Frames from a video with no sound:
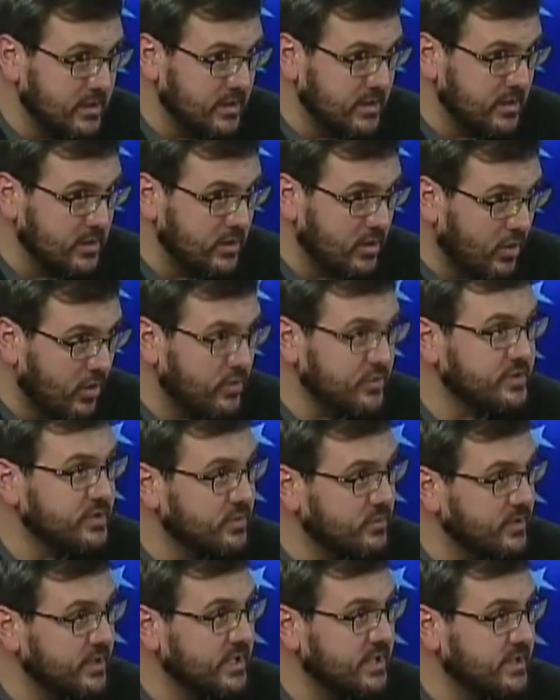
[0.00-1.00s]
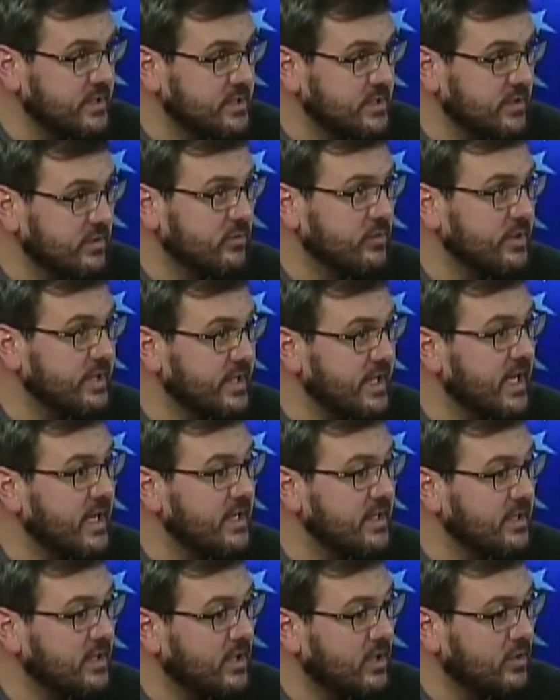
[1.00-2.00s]
Also, in considering
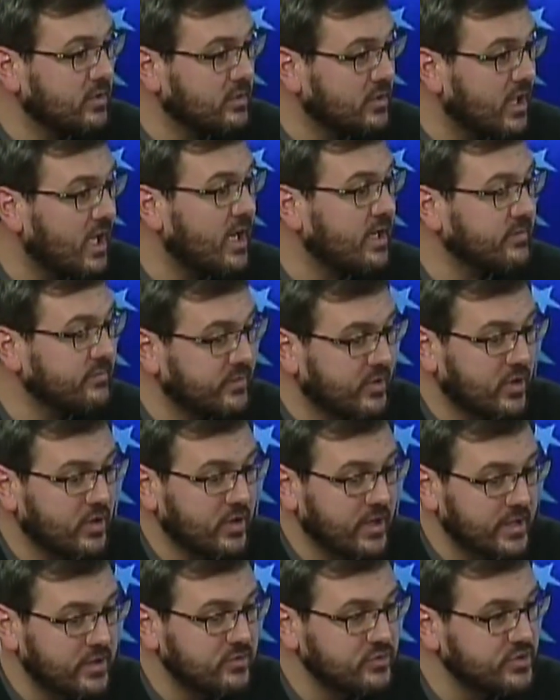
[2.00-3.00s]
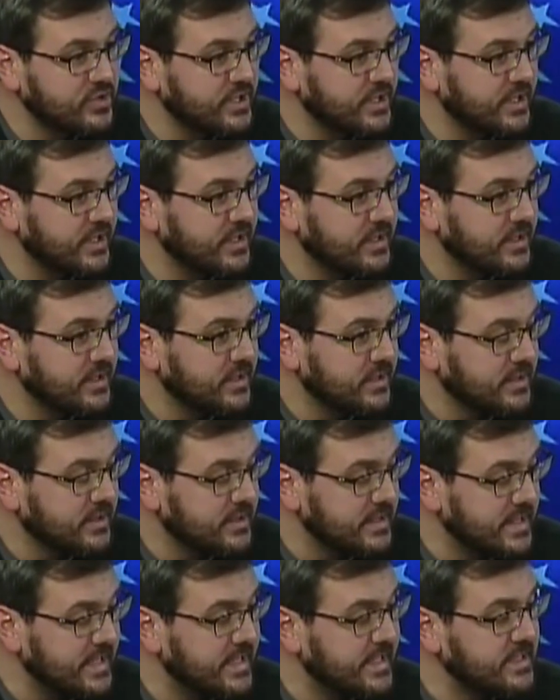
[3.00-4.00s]
that a lot of our energy
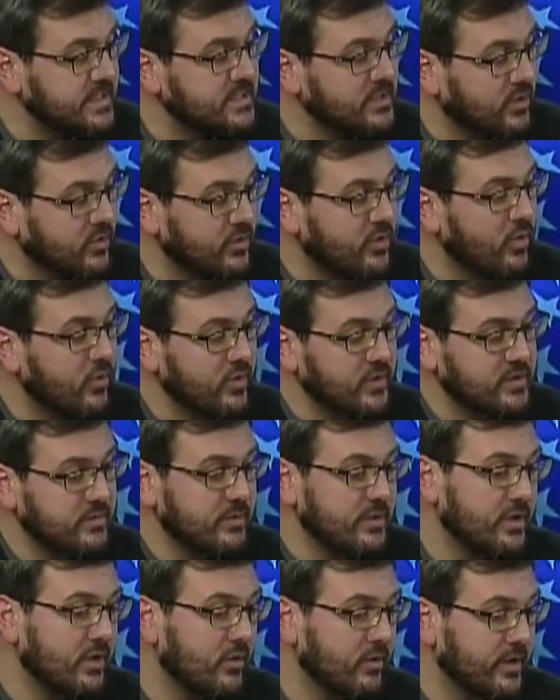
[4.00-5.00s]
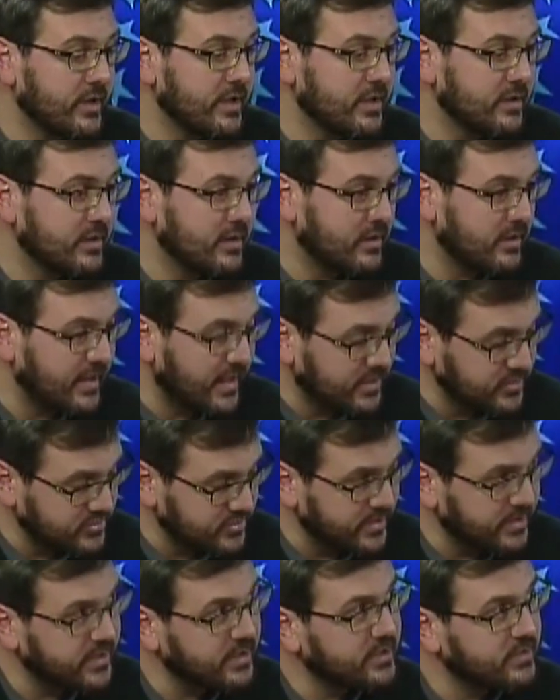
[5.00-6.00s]
needs are going to be going
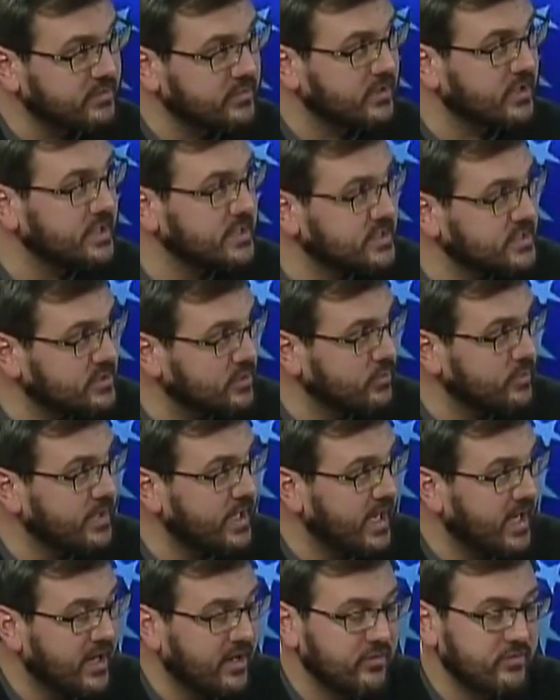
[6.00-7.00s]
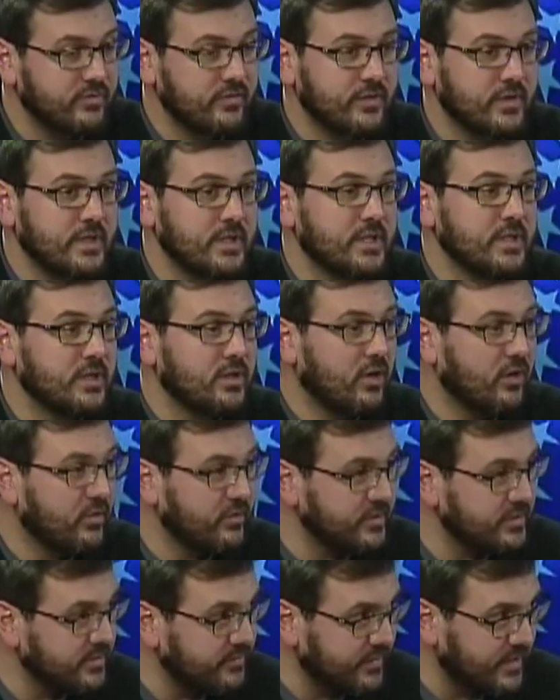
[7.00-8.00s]
electric, right? So we have all
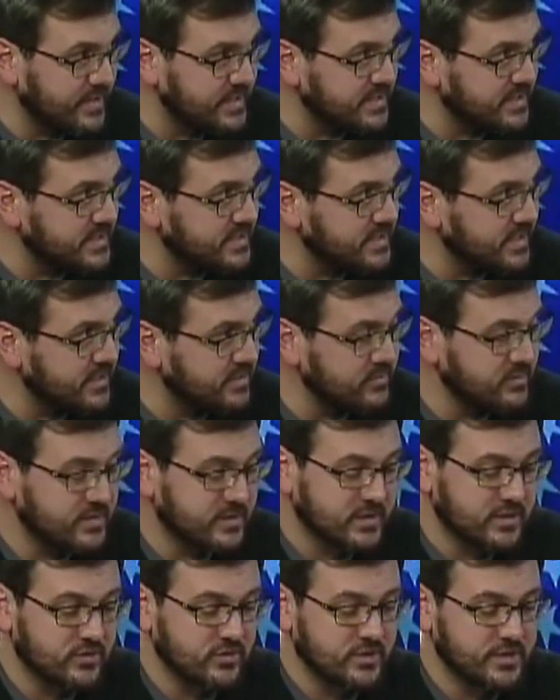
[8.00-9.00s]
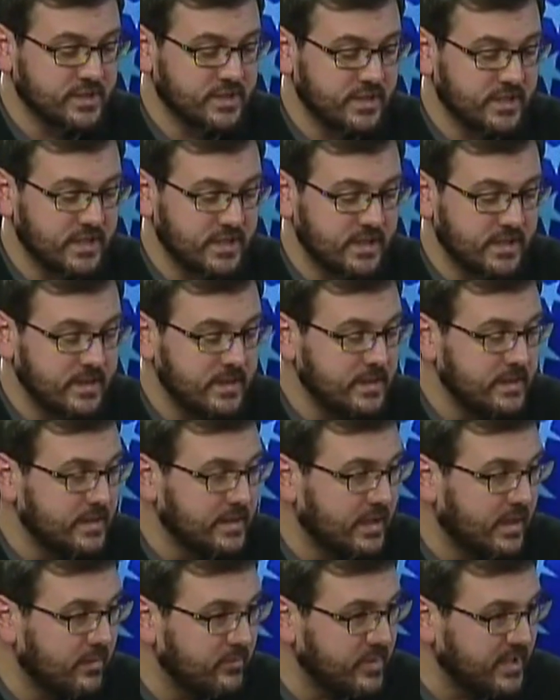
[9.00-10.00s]
the devices that use electricity.
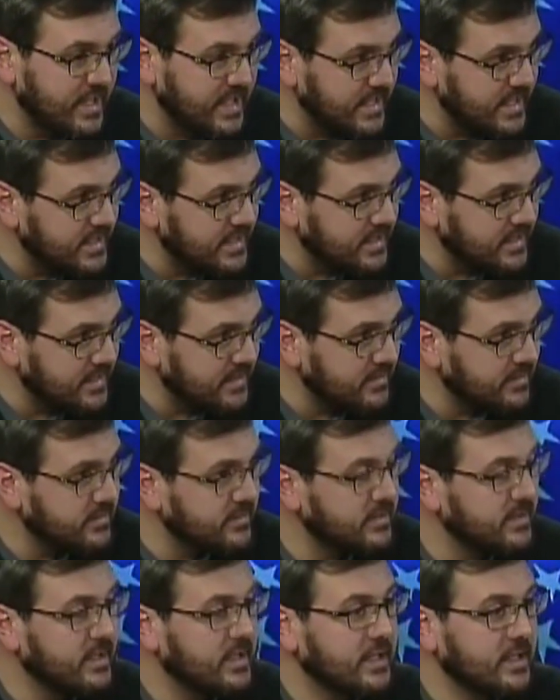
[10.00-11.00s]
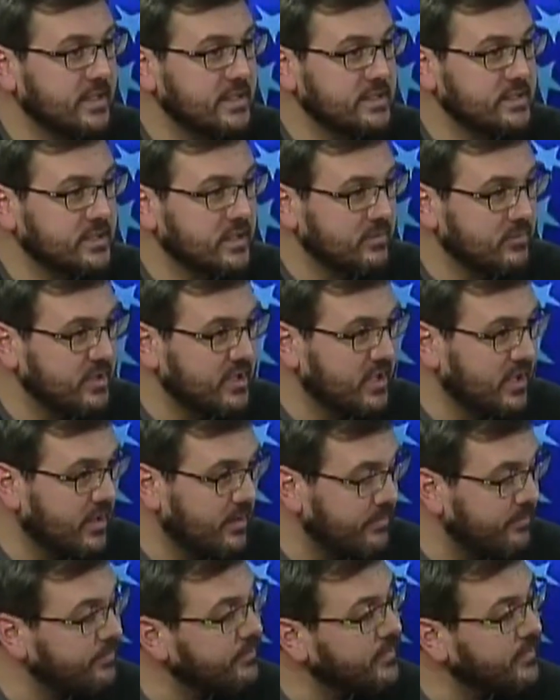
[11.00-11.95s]
Heating is going to become